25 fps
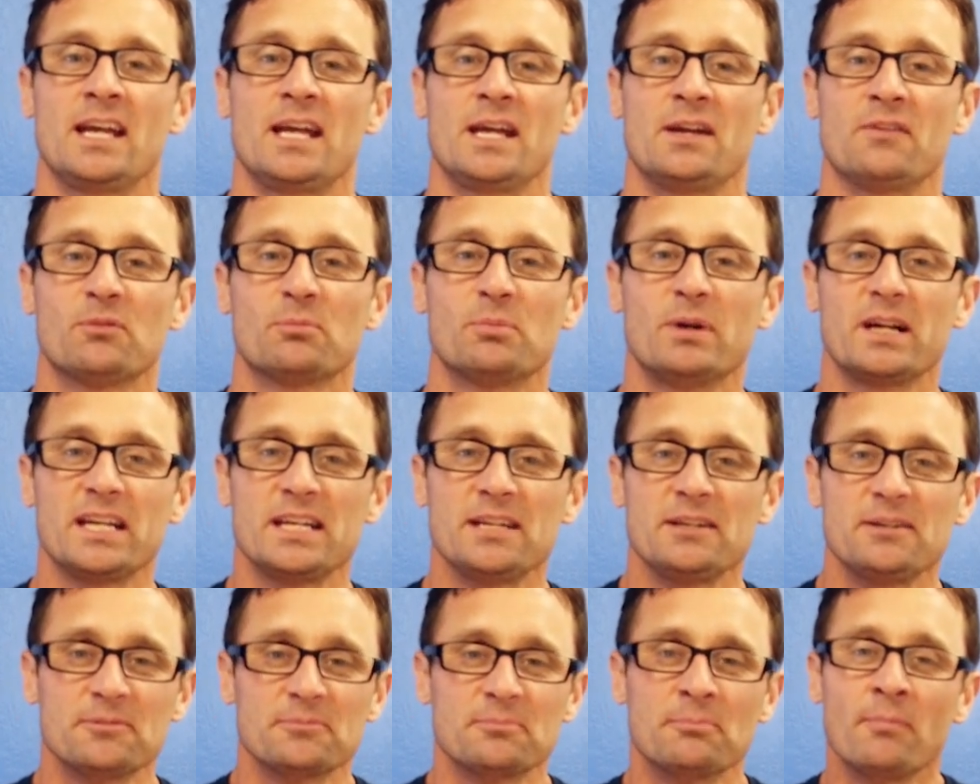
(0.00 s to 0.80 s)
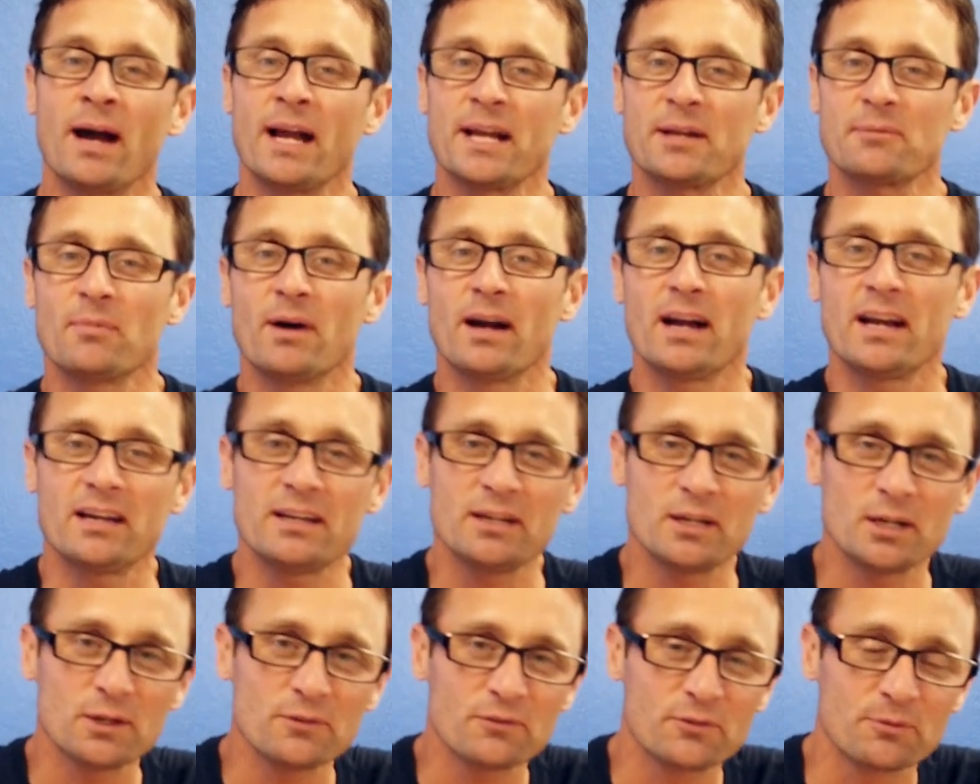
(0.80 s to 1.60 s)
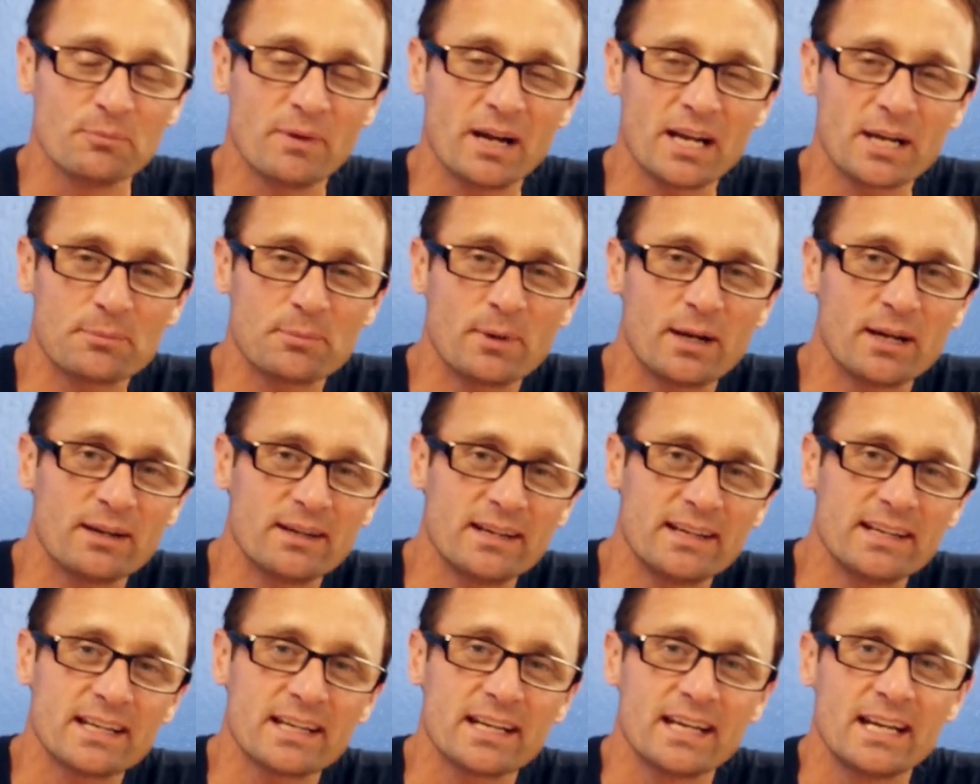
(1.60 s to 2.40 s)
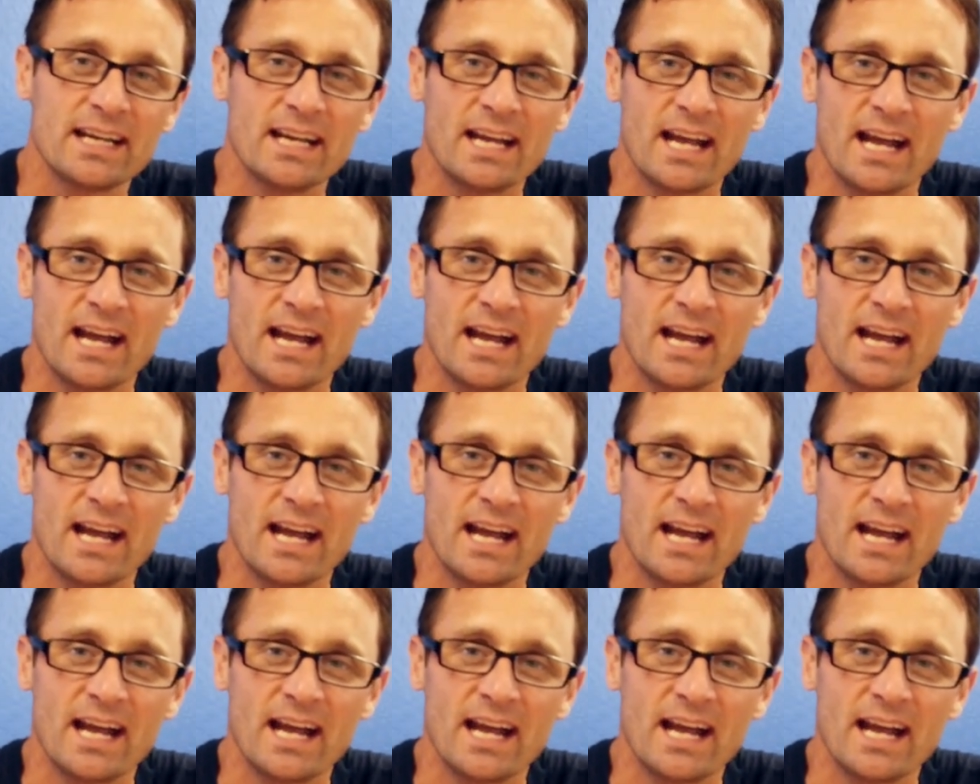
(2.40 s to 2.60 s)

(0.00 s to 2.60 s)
Hey everybody, Mike Maier here from Mike Maier Inc.